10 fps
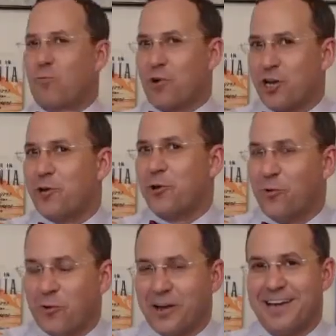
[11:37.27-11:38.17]
were
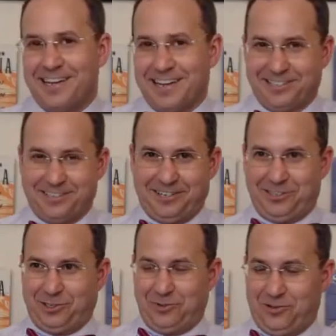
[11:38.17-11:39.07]
you as
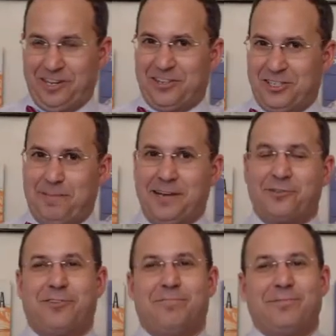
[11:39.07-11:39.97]
you look at the
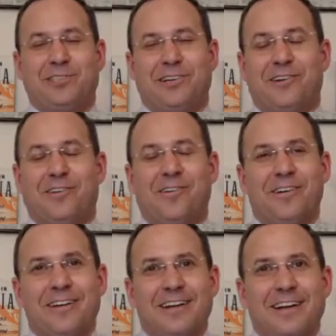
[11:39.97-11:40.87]
spectrum? So
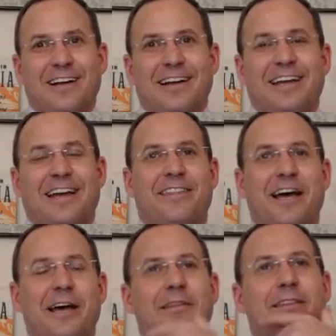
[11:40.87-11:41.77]
yeah,
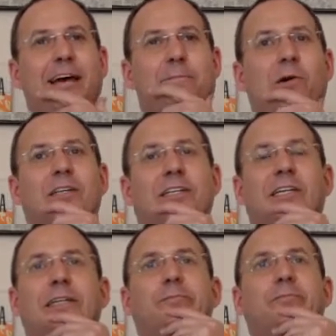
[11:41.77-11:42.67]
that part
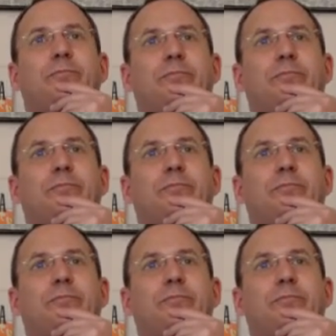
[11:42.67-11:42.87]
didn't.